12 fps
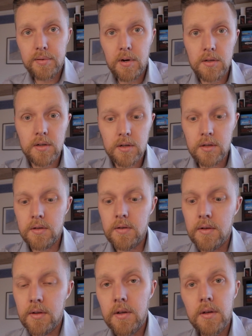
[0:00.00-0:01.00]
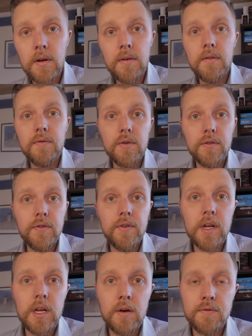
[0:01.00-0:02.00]
product for
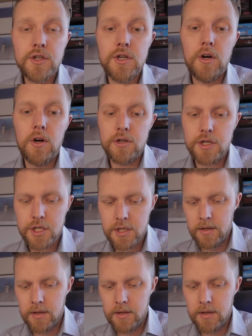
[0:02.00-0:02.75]
free of charge.